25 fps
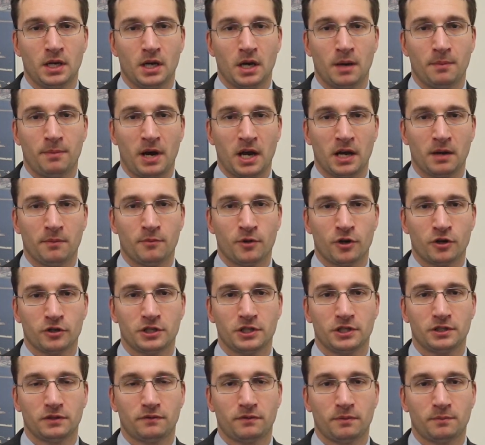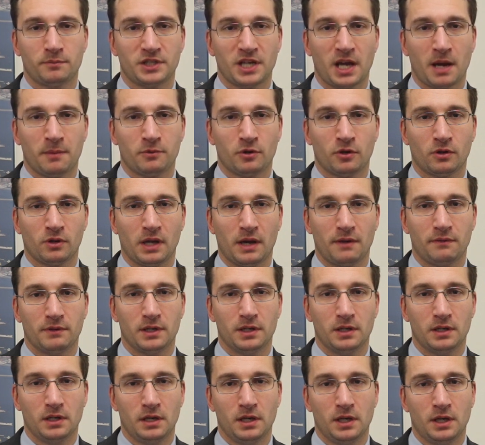Upon emergence from Chapter
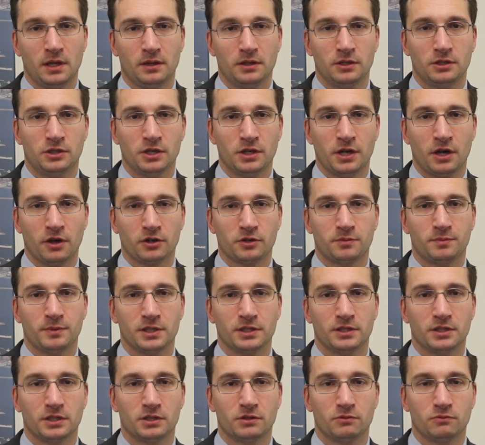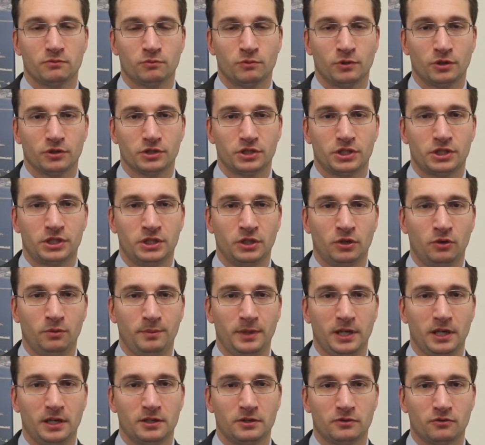11, the generics business will still
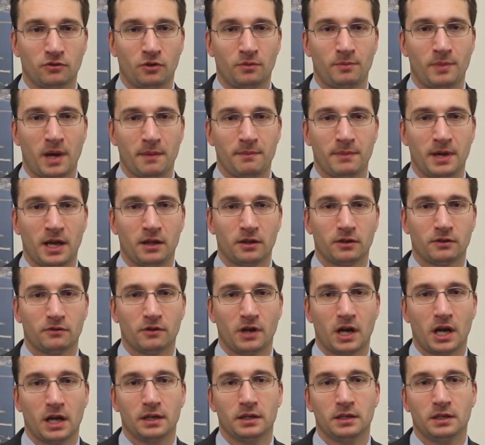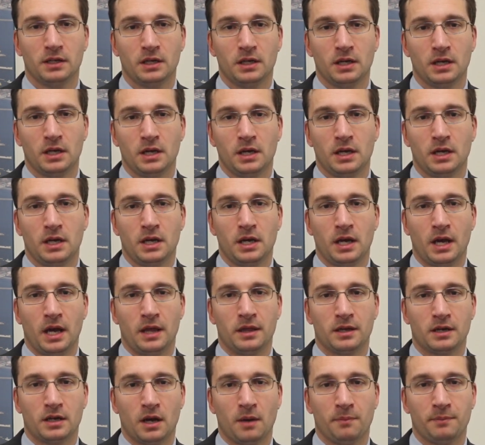be controlled by Mallinckrodt,
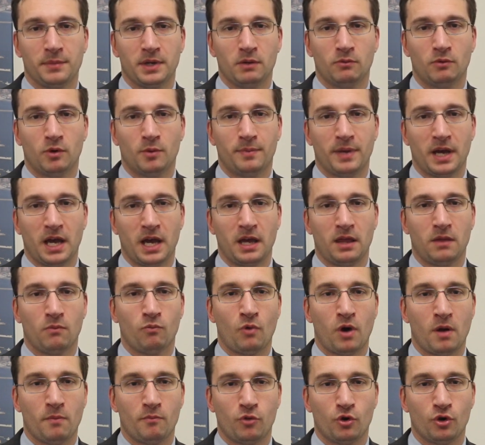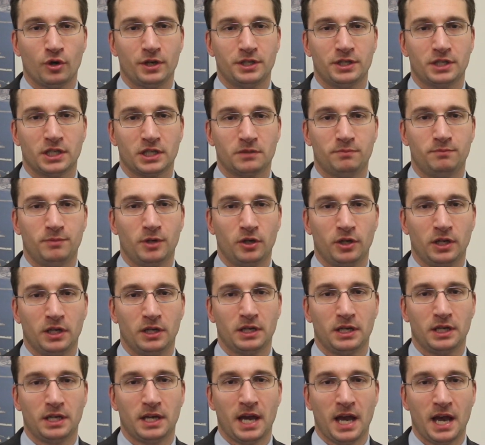and the company will pay the $1.6 billion
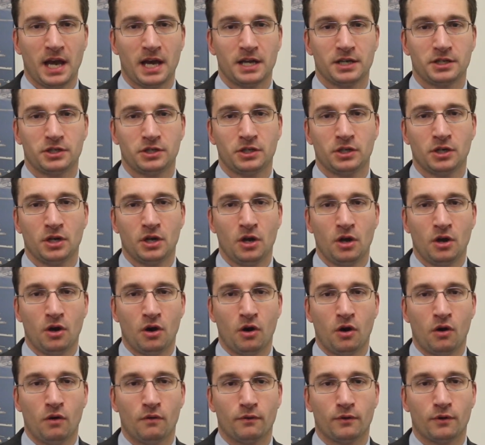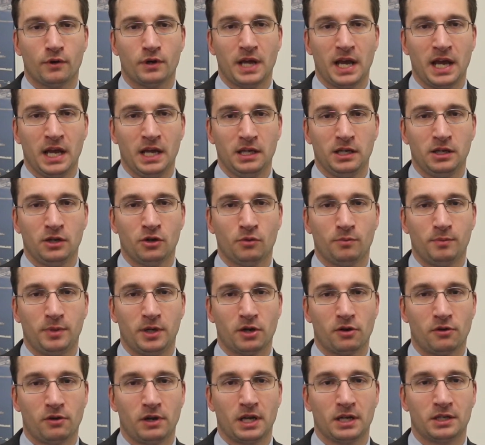in cash over an 8-year
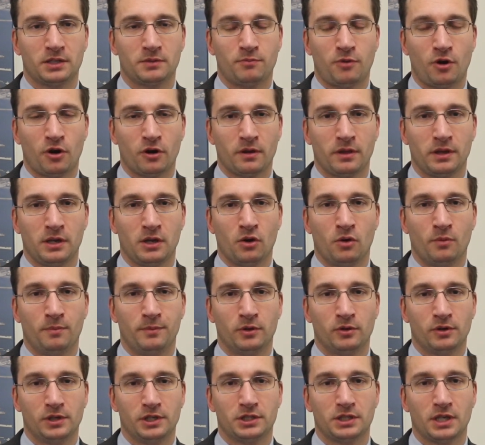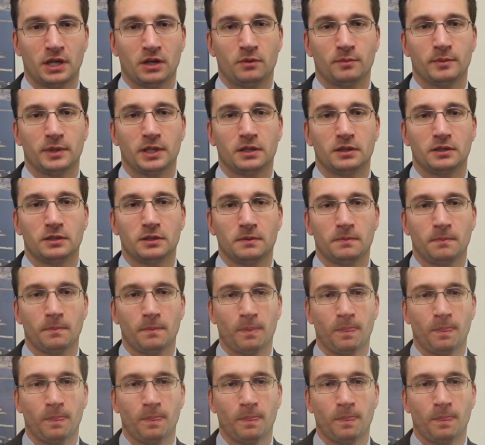period as part of the opioid settlement.